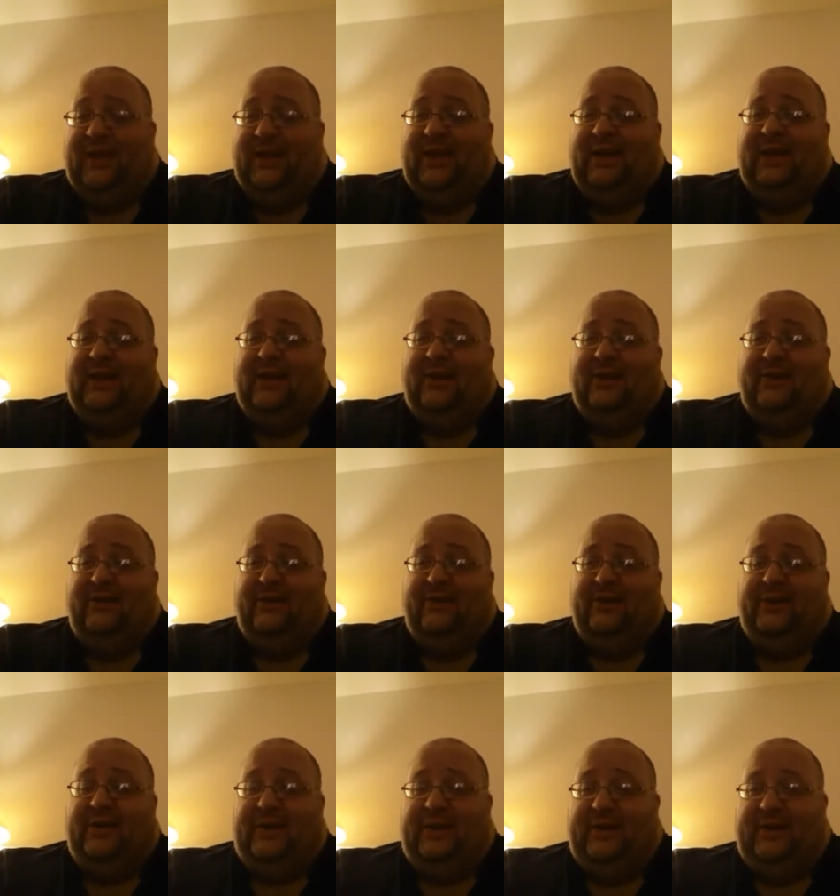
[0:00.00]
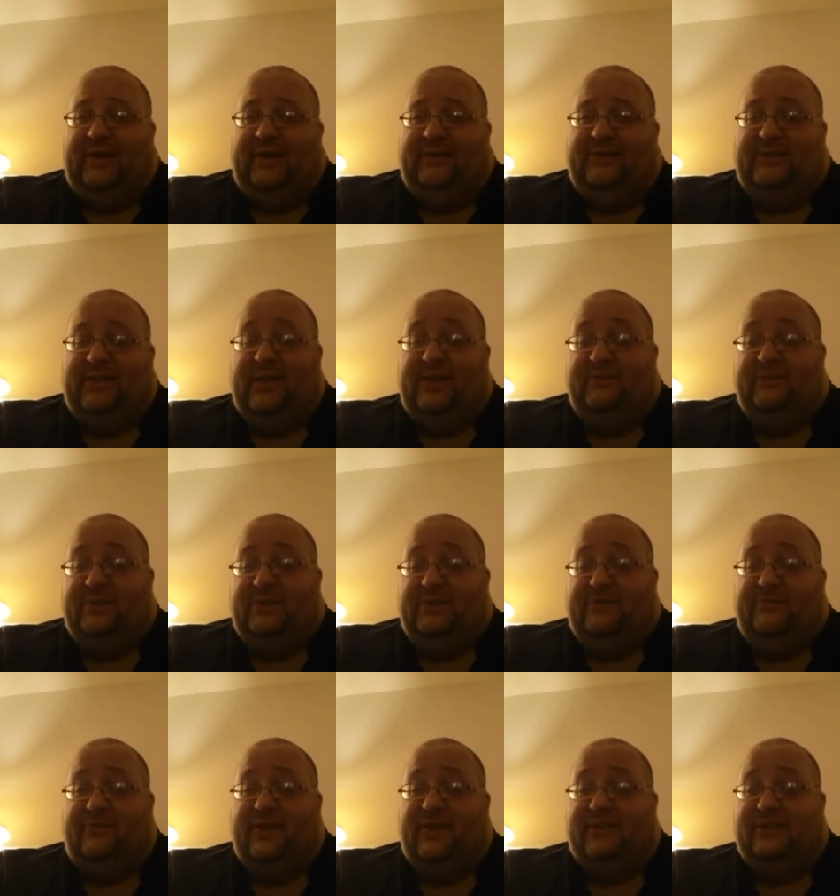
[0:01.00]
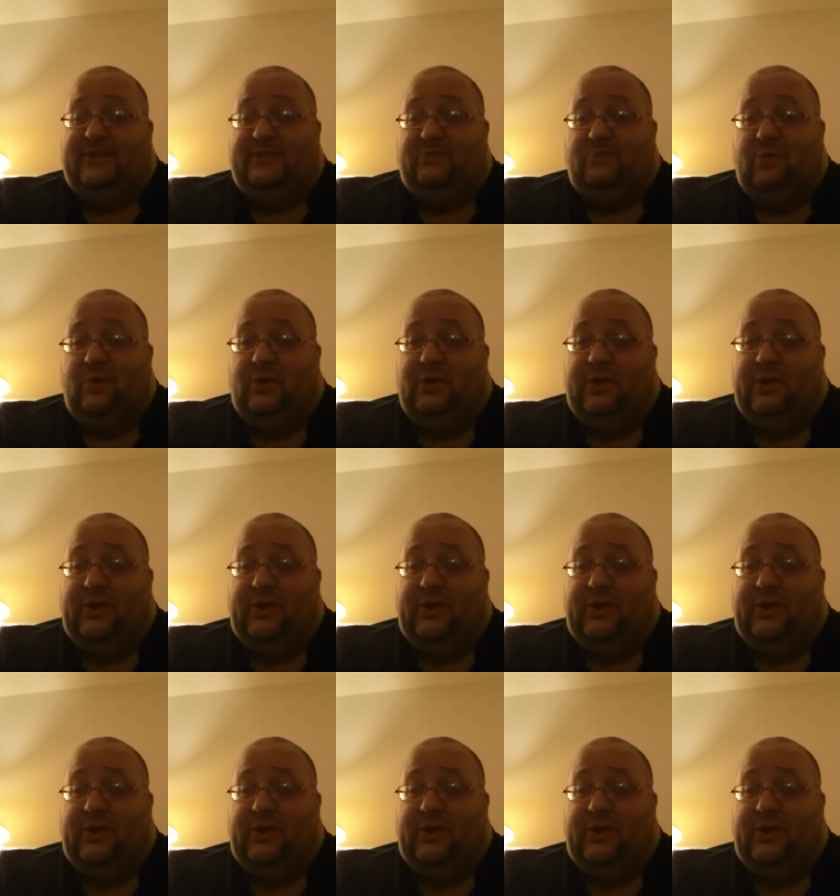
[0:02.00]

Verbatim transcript: he literally said he was going to face someone